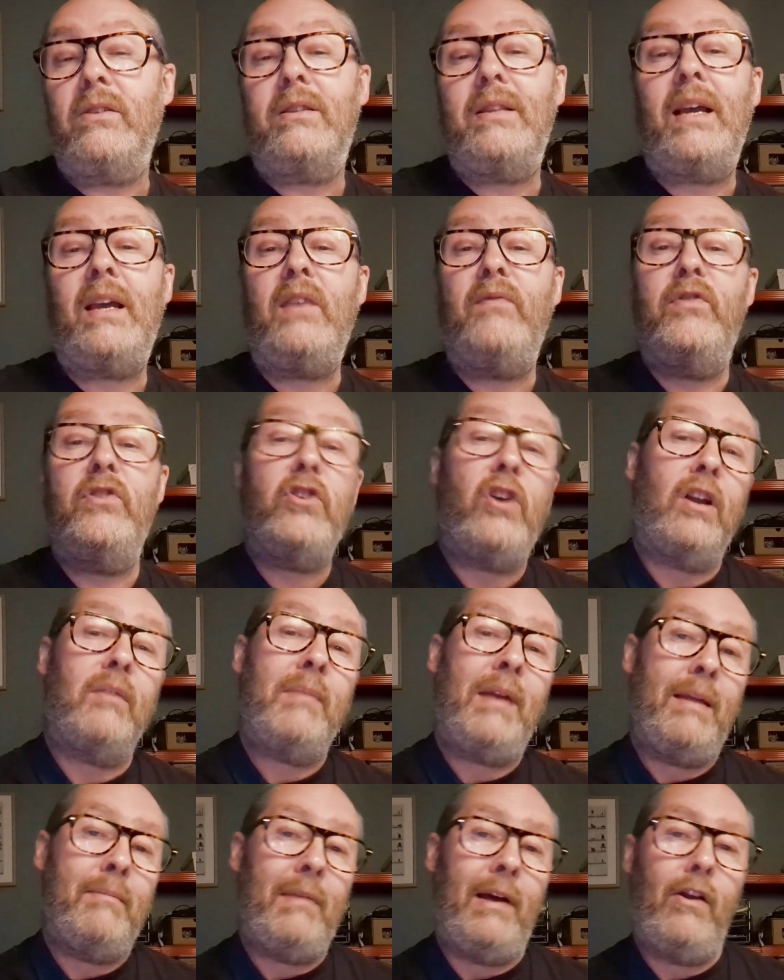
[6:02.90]
So thank you for
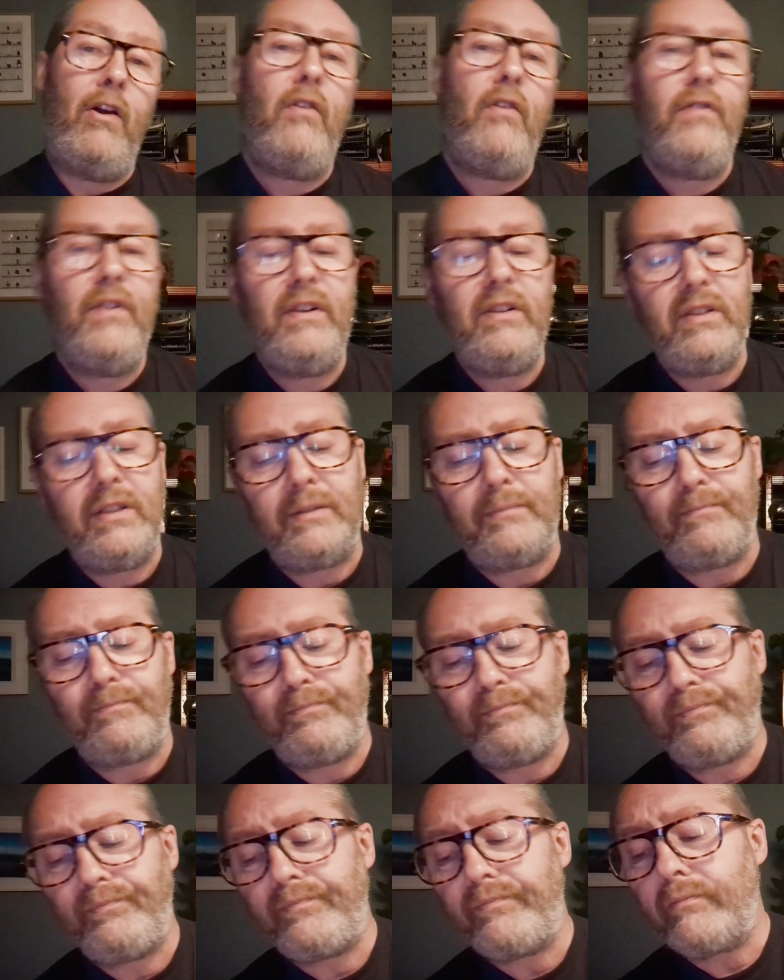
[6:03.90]
joining me in my office.
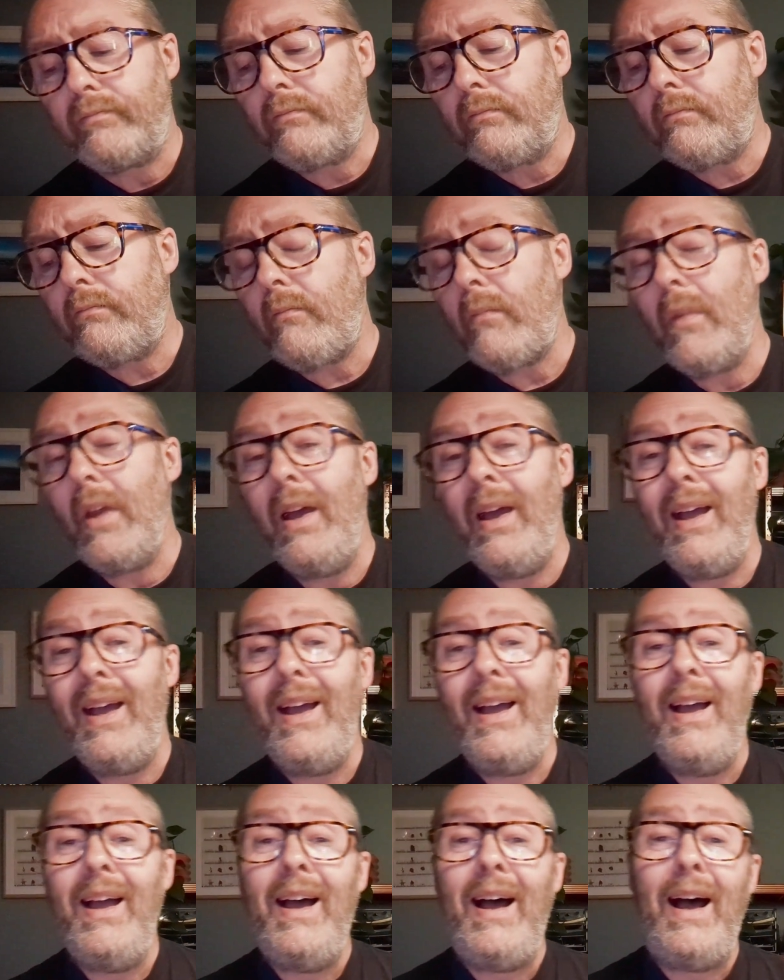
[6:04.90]

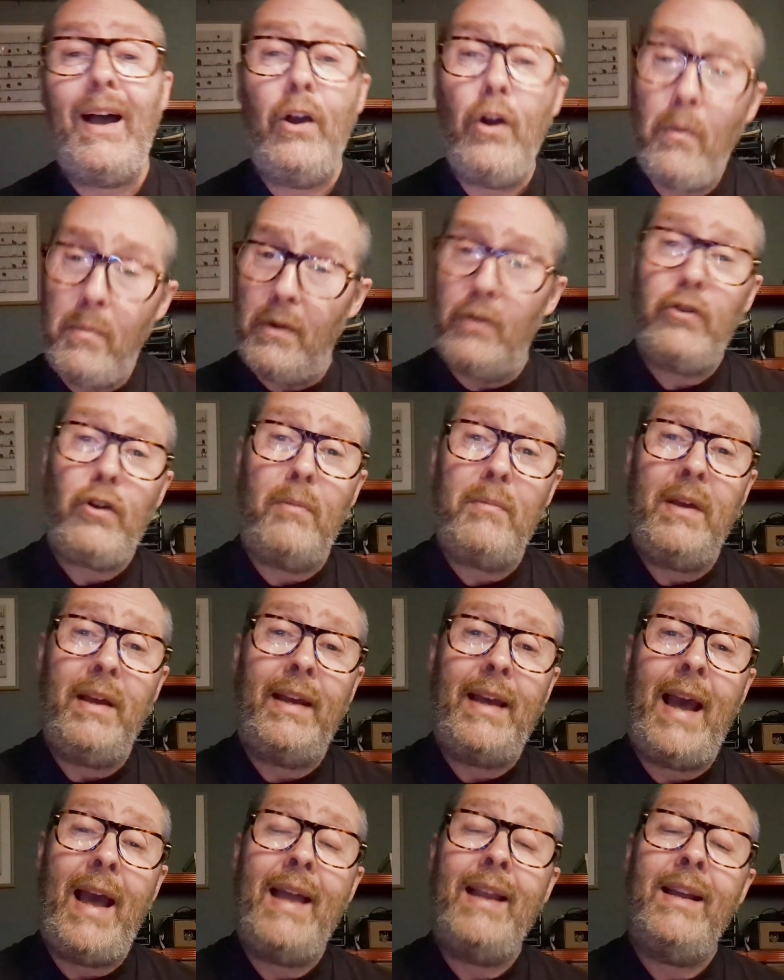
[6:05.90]
I hope you join me
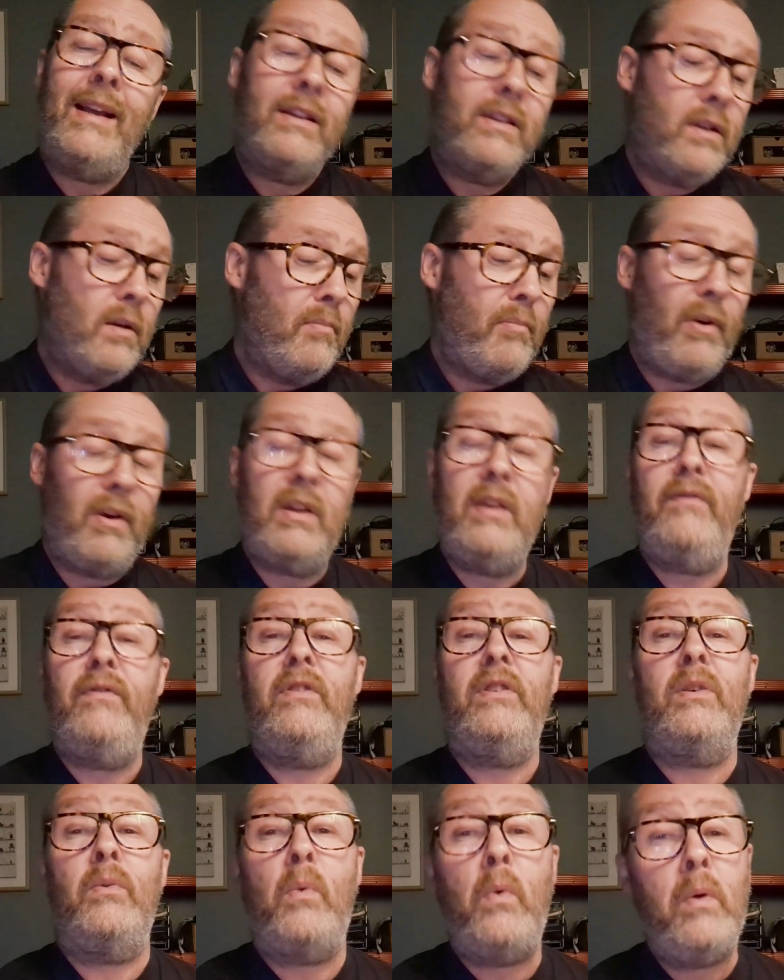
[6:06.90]
again. At some point in the
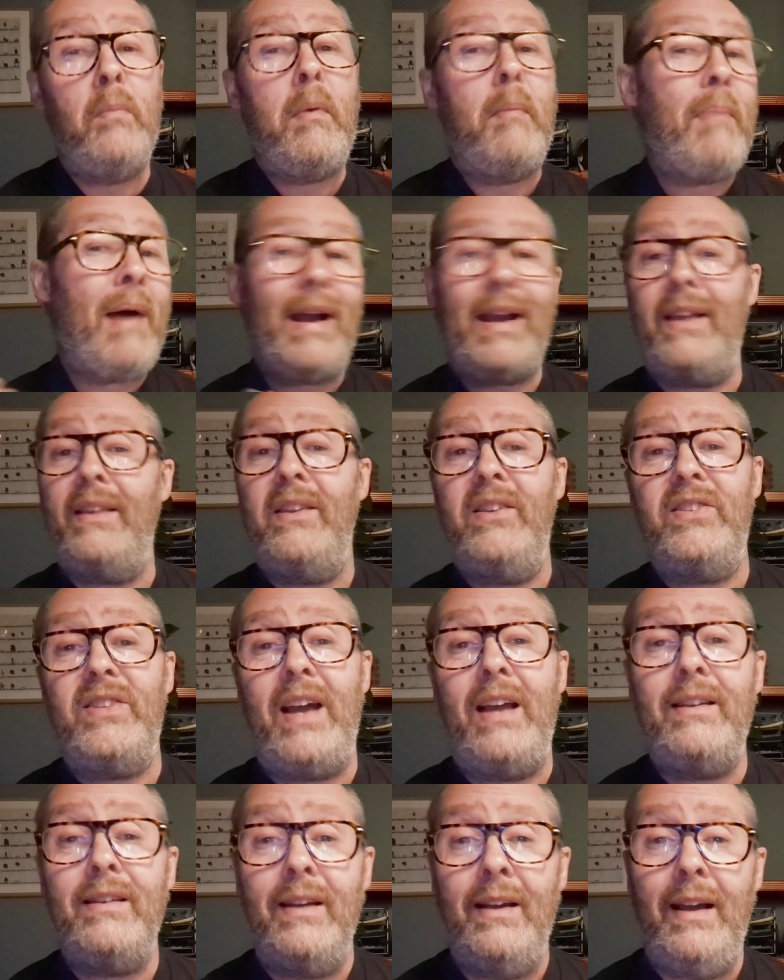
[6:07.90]
future, we'll be back in the
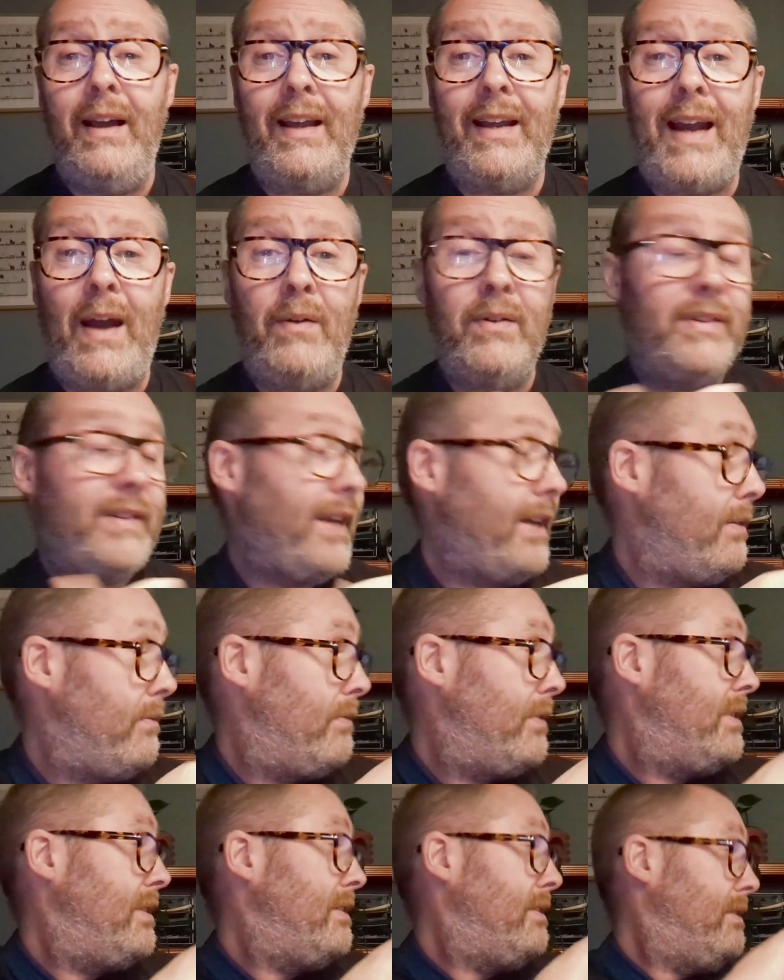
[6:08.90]
shed, I guarantee,
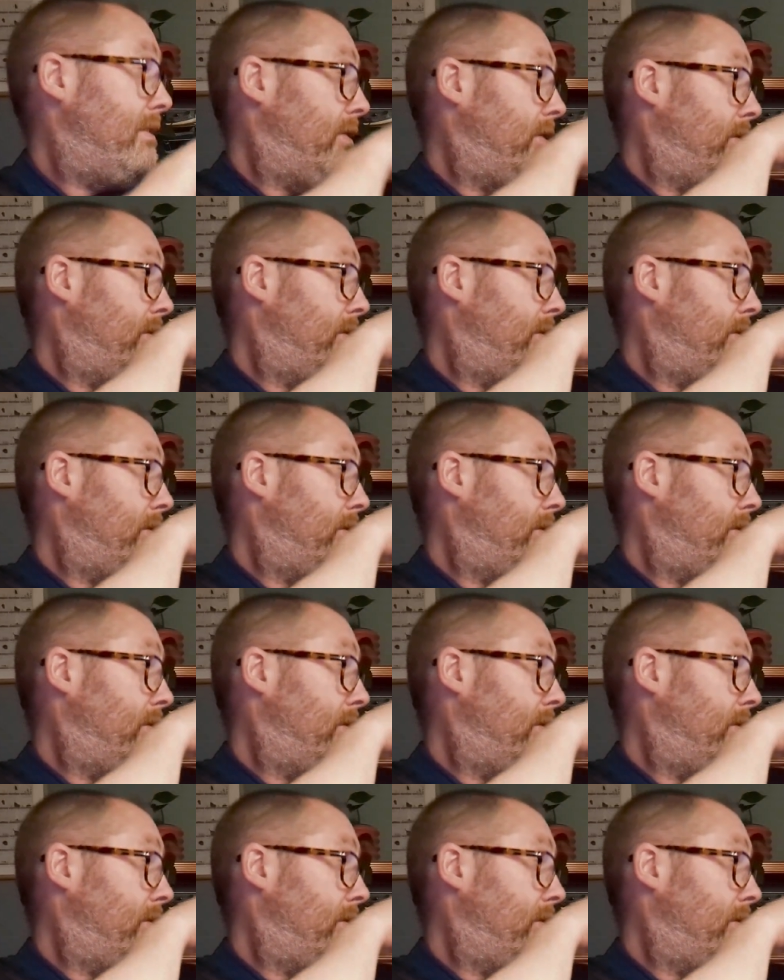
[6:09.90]
which is,